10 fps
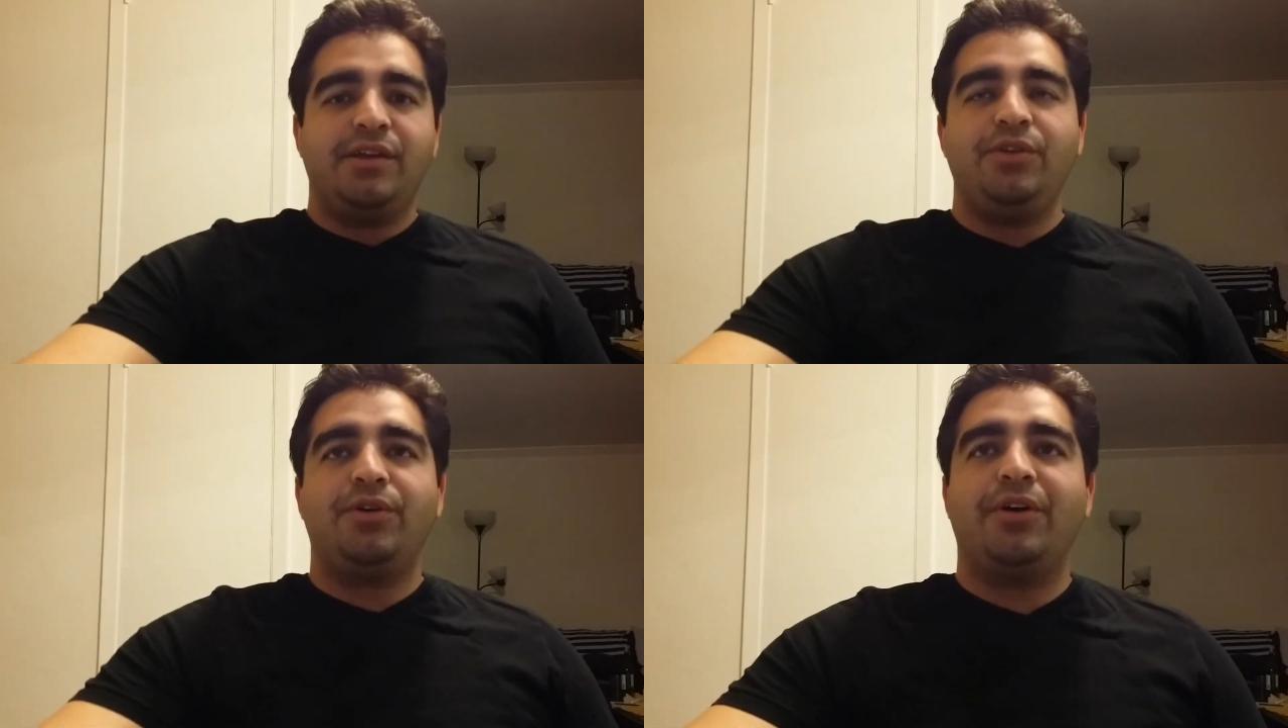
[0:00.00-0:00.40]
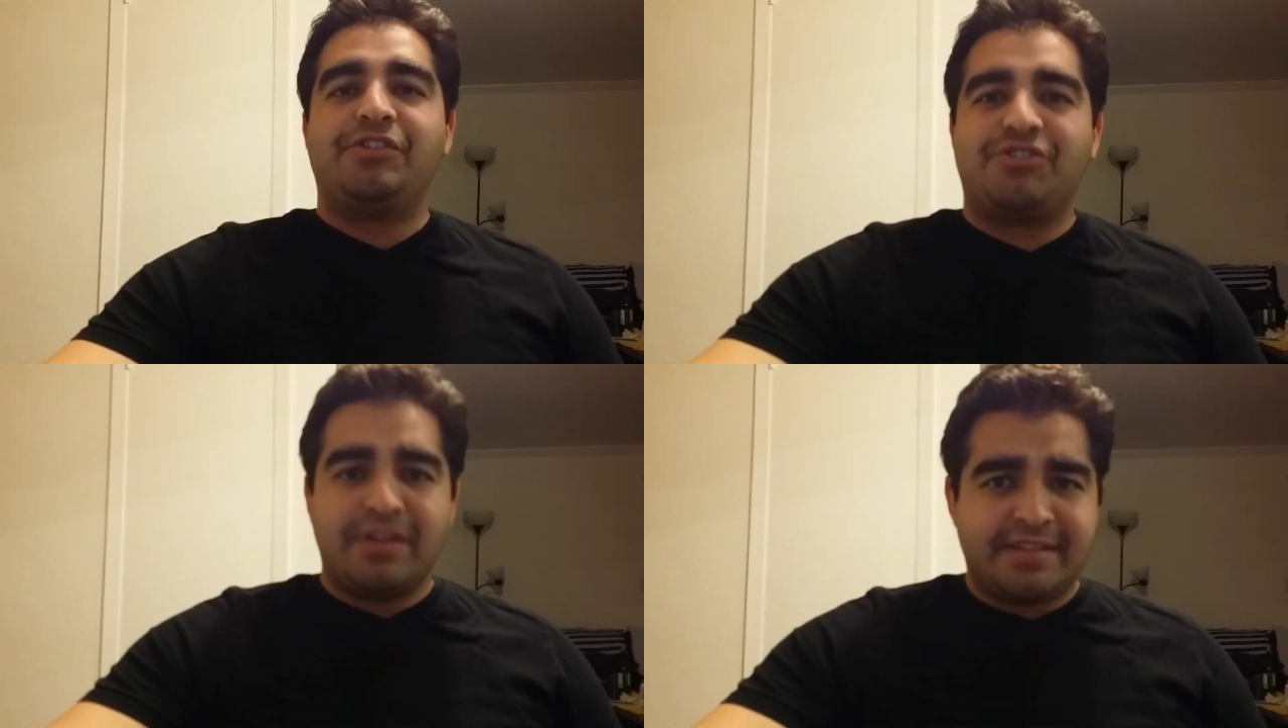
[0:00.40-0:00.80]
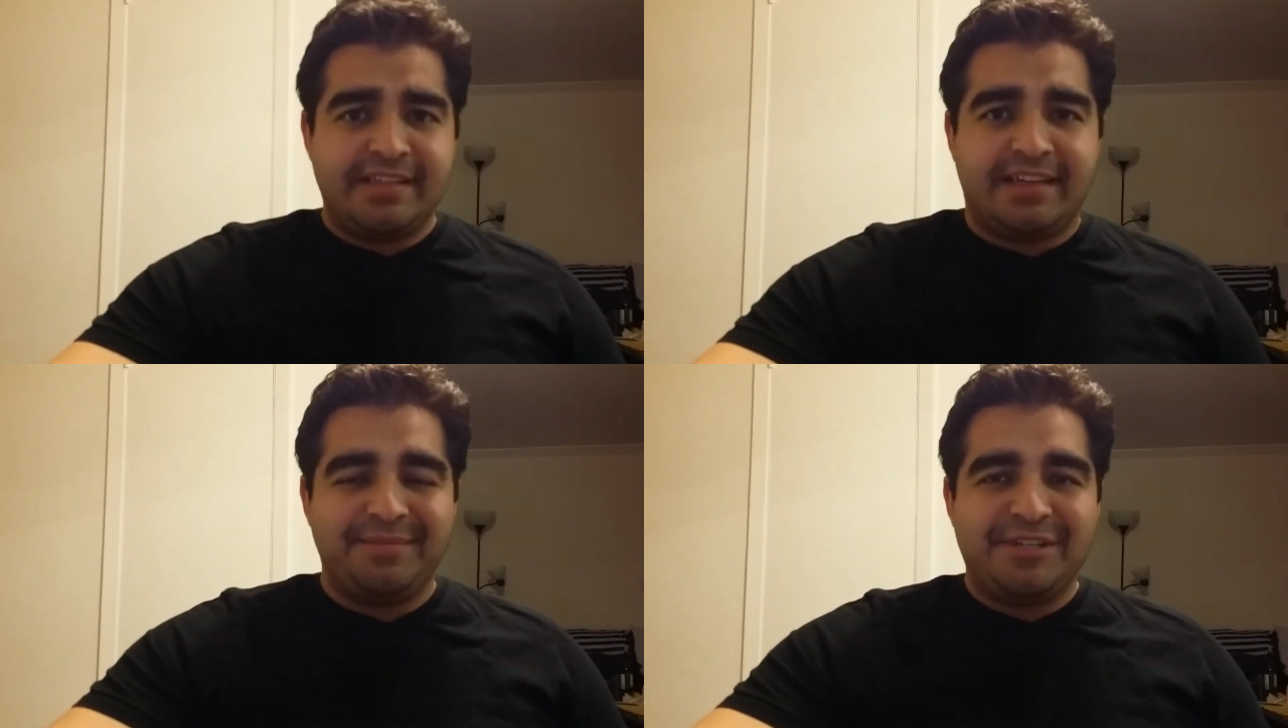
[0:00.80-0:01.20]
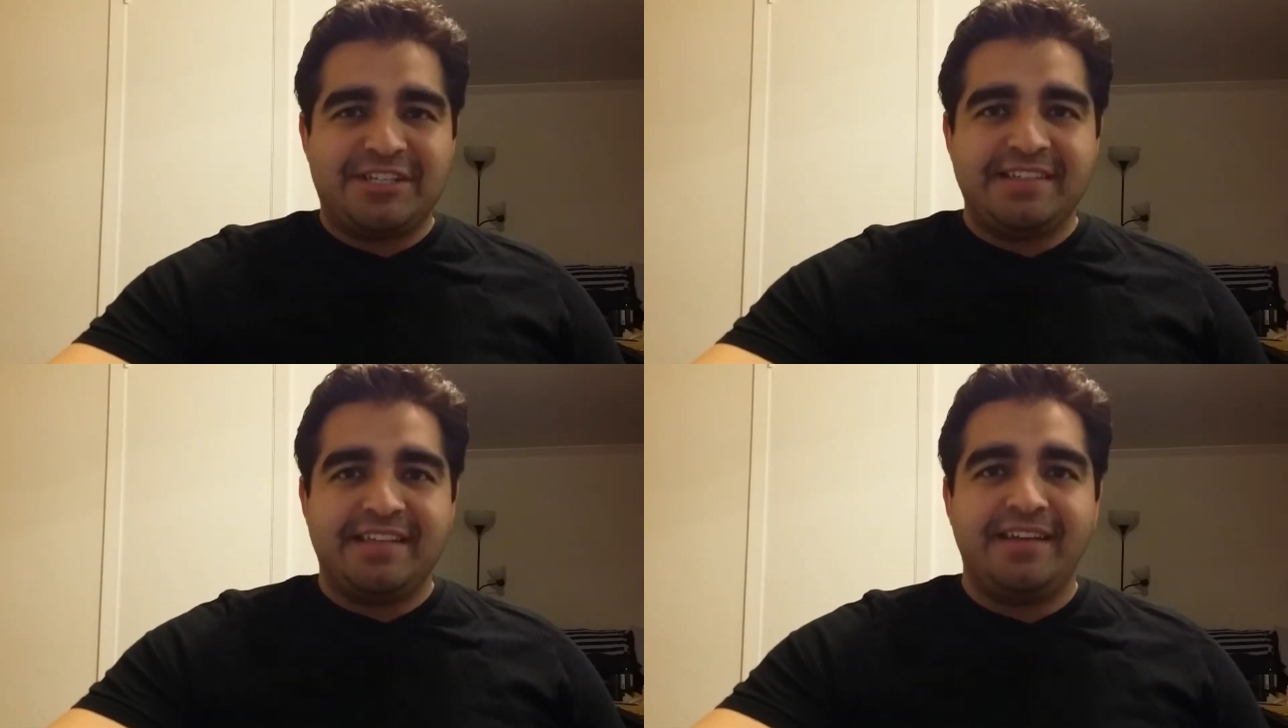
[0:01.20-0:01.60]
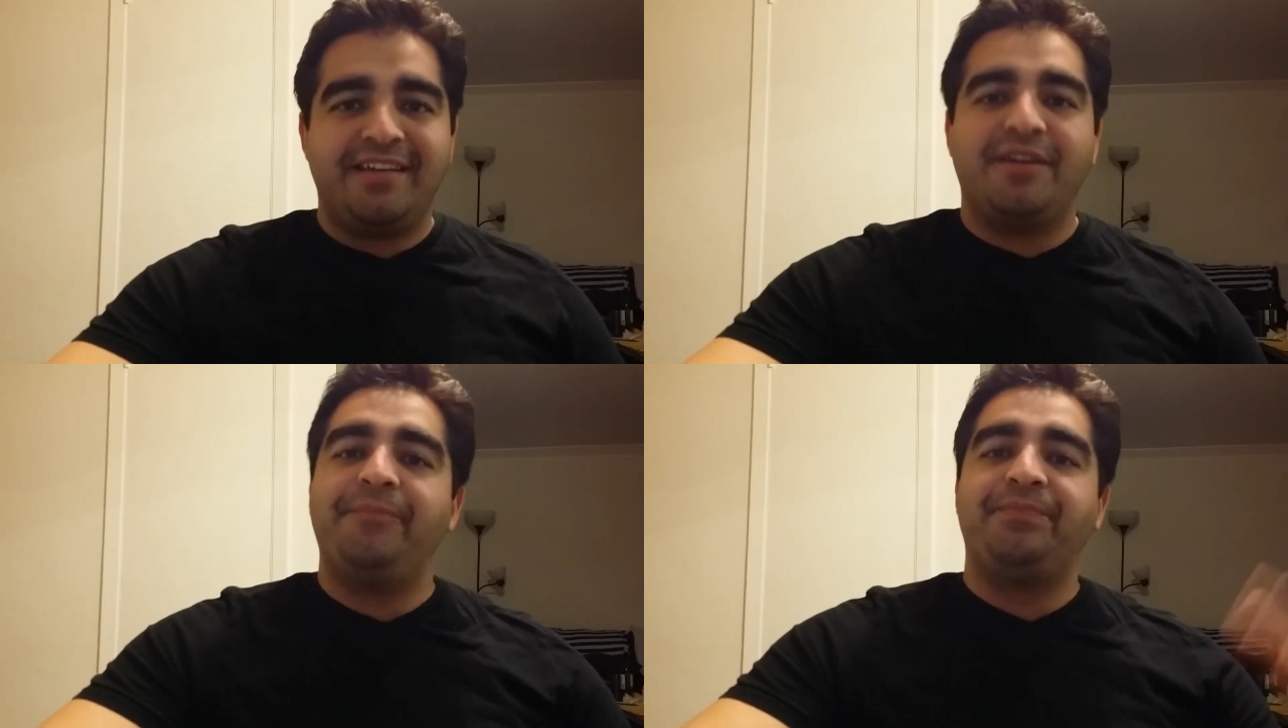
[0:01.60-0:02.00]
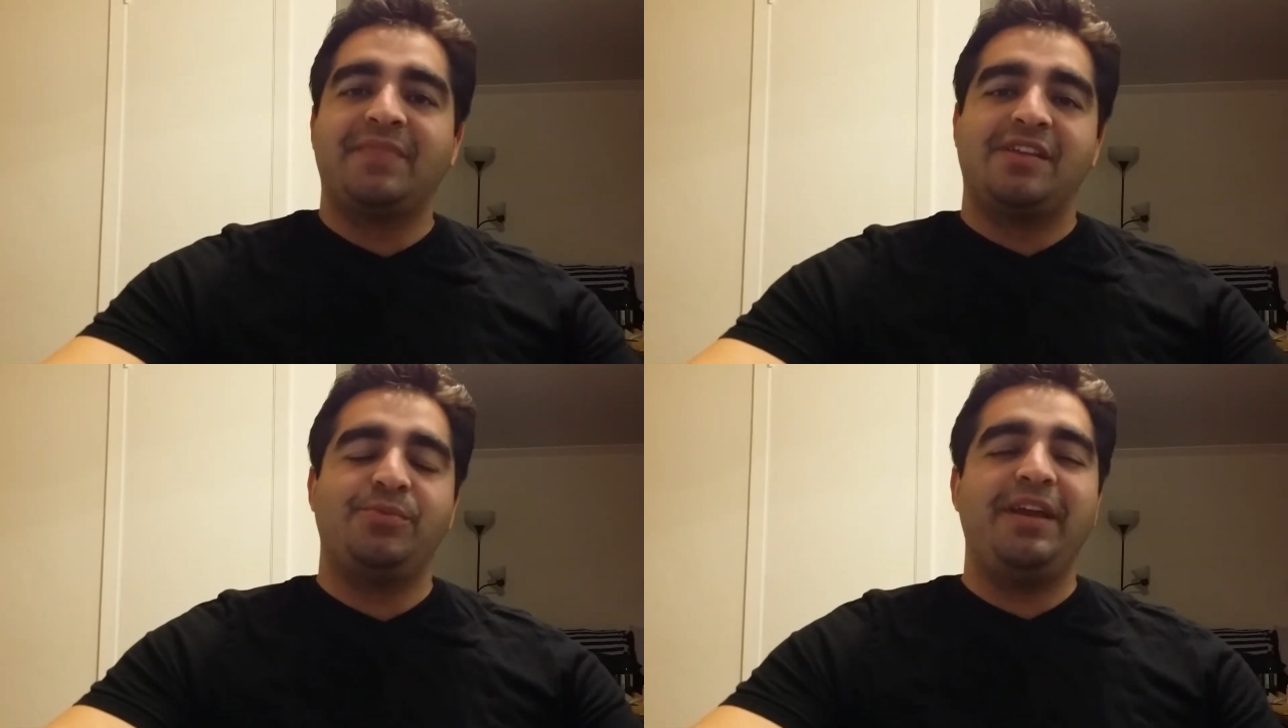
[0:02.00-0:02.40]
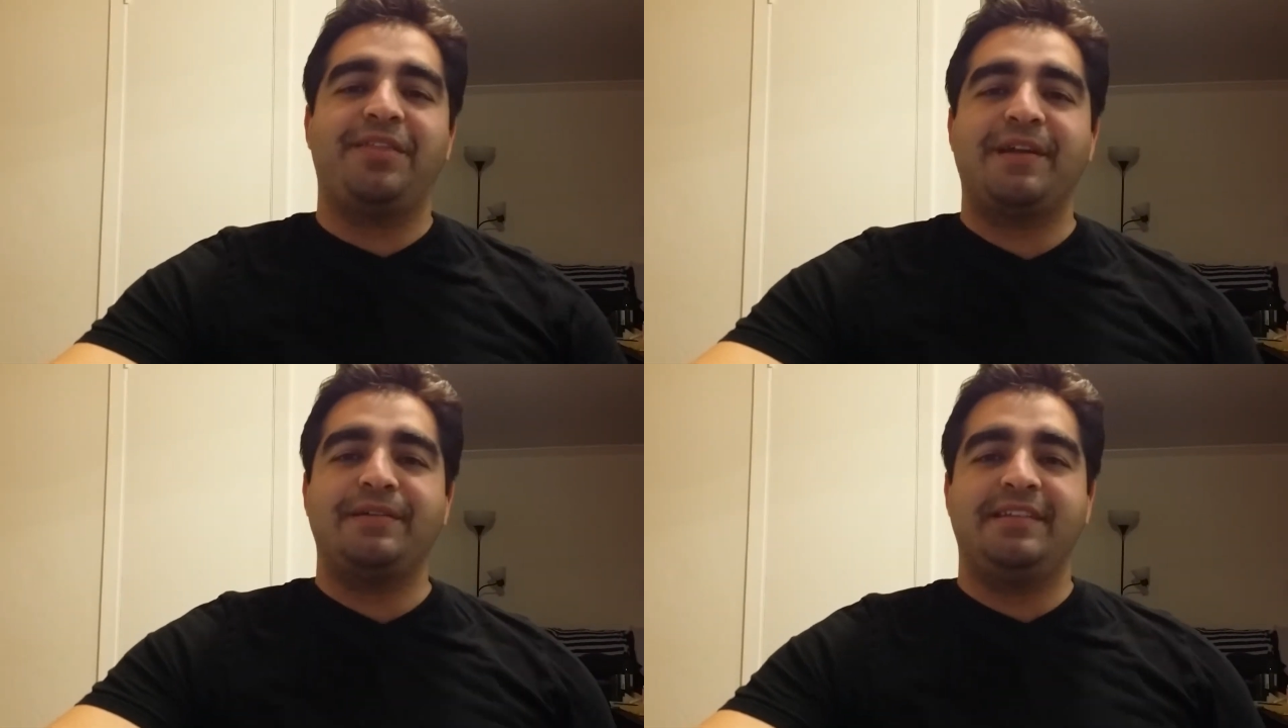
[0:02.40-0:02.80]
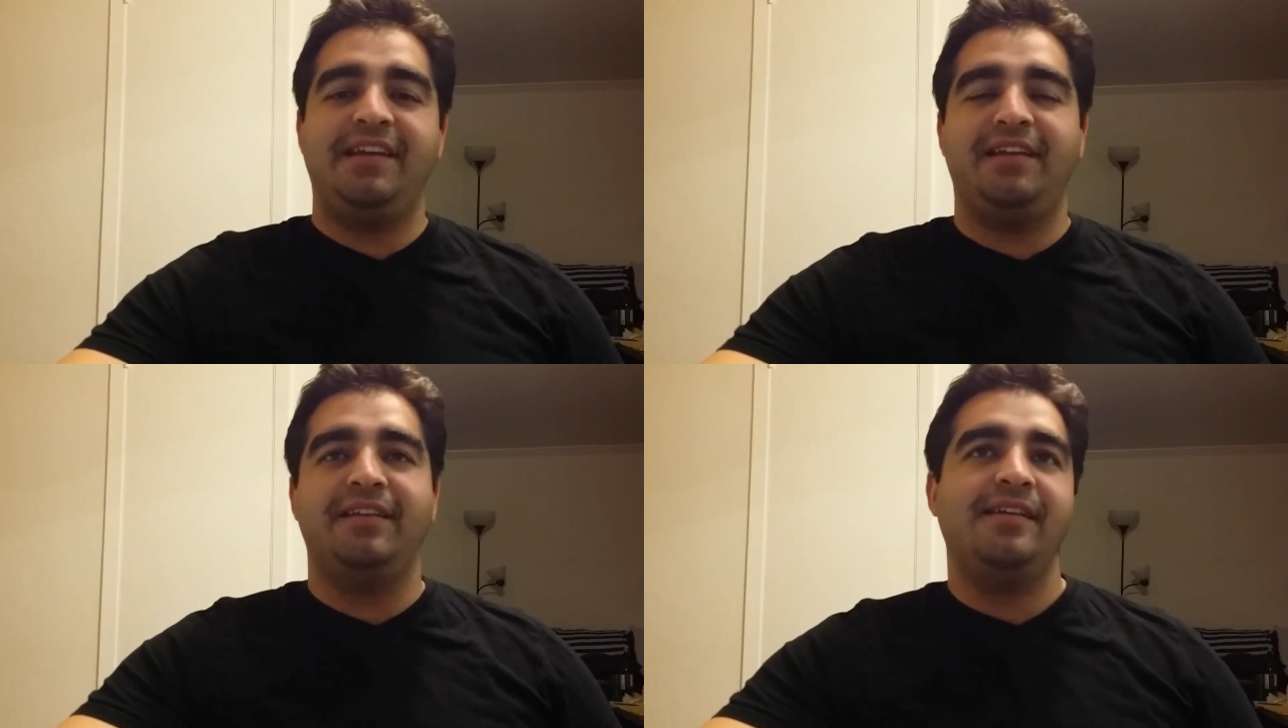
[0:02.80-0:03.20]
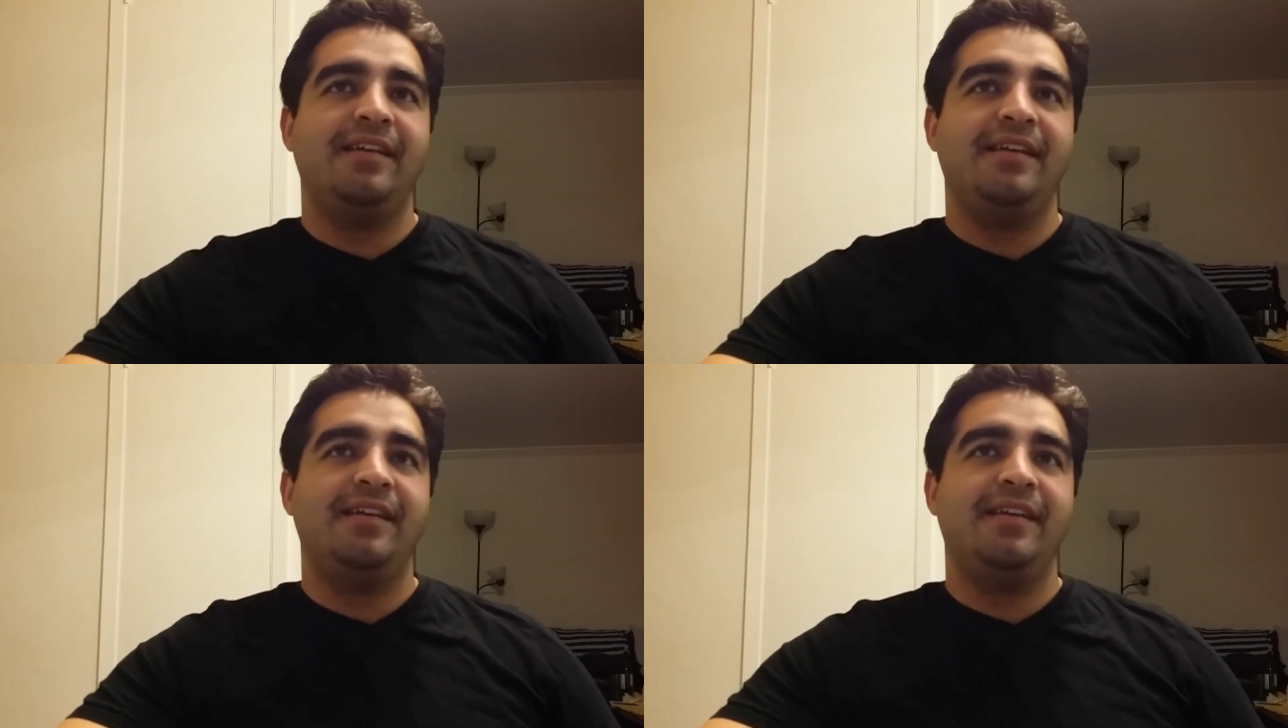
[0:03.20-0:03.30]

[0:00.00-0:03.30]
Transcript: Your trusty commish is here. It's week 13.